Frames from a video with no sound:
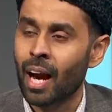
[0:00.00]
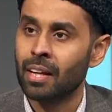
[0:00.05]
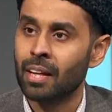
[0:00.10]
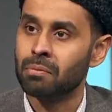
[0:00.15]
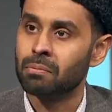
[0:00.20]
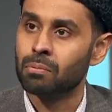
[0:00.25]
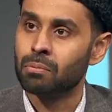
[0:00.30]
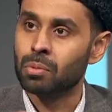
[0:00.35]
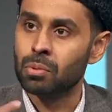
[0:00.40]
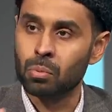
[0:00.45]

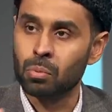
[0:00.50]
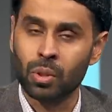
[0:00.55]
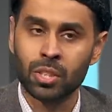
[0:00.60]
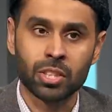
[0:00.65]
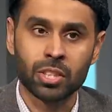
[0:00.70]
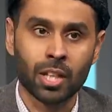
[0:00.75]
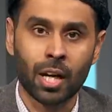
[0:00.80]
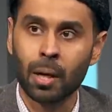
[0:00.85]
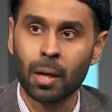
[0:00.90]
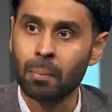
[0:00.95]
And one
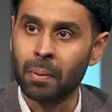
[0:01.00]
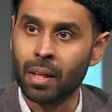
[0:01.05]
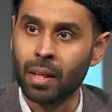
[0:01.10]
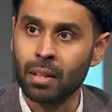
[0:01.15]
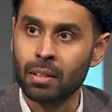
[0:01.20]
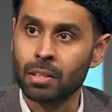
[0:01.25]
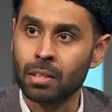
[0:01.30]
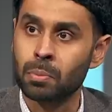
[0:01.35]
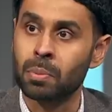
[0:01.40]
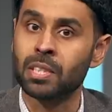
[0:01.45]

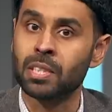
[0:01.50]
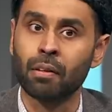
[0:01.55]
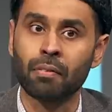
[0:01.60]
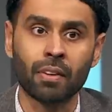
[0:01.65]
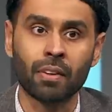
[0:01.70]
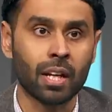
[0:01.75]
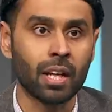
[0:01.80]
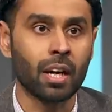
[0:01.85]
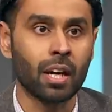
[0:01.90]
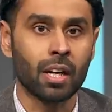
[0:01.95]
Sahabi
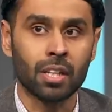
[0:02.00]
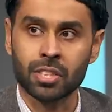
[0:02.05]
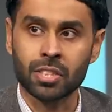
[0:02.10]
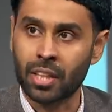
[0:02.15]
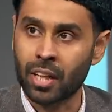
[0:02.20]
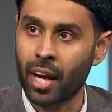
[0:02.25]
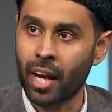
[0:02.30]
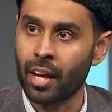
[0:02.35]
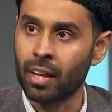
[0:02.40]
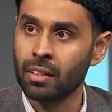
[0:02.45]
specifically
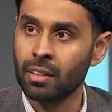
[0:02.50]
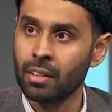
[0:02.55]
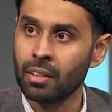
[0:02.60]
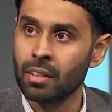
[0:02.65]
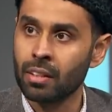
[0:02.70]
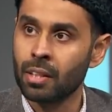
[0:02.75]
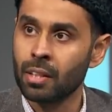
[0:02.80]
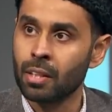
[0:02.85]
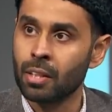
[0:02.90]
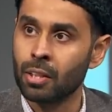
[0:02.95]
asked again.
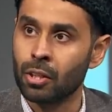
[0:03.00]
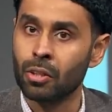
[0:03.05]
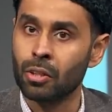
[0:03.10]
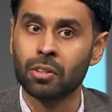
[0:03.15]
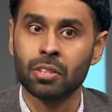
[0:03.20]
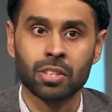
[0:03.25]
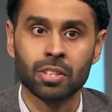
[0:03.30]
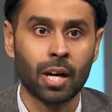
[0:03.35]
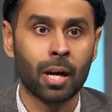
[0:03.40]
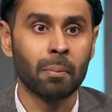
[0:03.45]
You know,
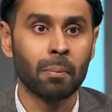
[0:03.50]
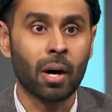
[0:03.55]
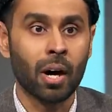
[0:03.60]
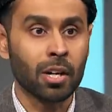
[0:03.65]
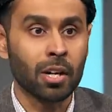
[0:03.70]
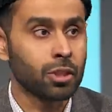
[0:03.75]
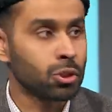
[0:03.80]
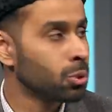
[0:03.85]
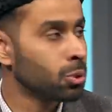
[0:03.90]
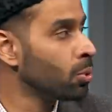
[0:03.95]
the Sahaba
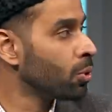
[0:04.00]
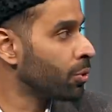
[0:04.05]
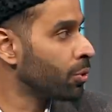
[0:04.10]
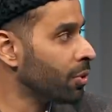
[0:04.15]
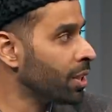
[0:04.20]
asked two or